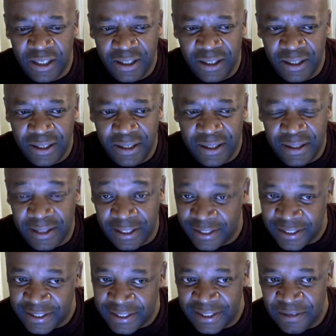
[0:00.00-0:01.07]
this is
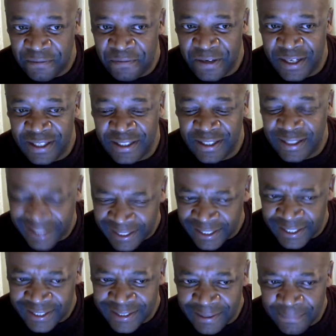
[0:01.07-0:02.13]
different? This is
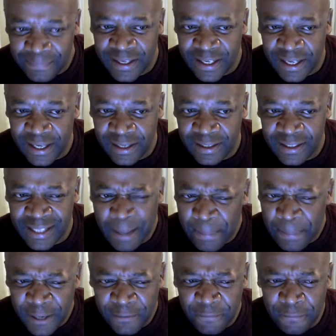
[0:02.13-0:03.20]
something else.
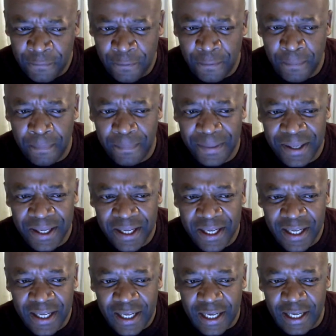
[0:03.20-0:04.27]
Apart from
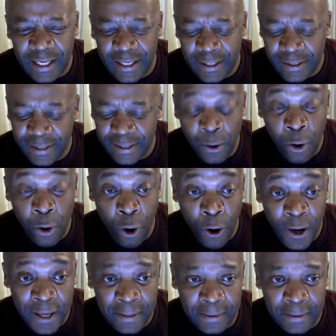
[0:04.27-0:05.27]
the coin,